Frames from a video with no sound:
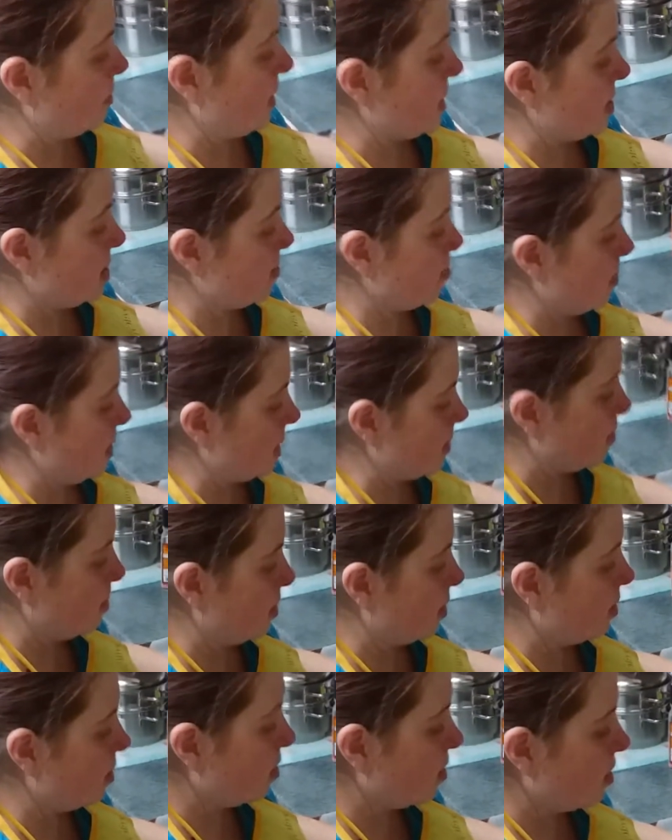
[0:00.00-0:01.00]
baking
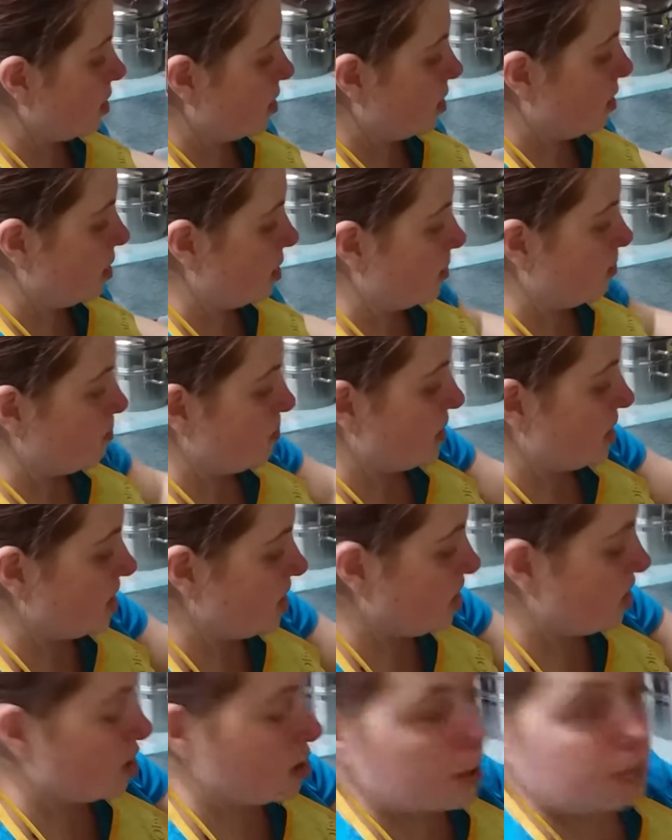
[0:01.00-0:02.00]
paper. This
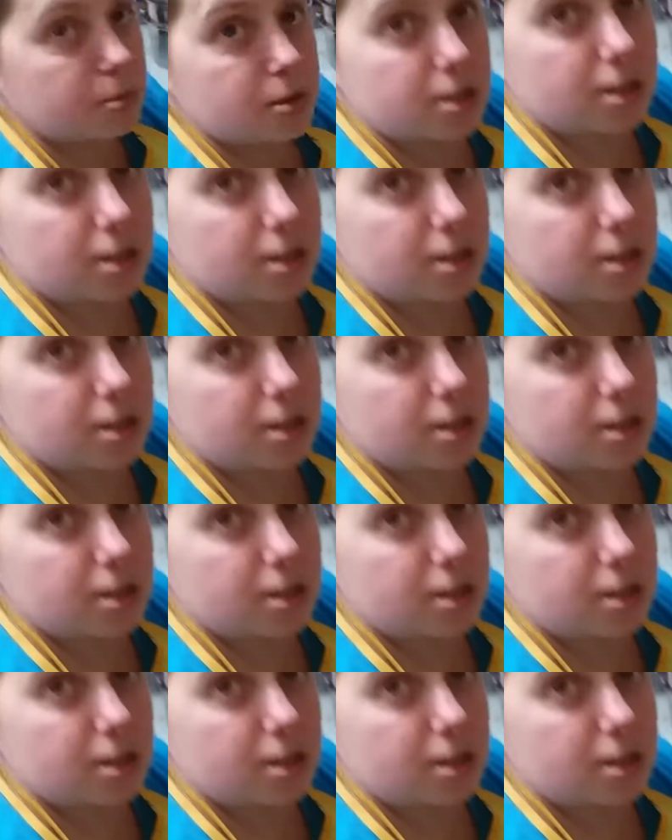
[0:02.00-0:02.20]
stops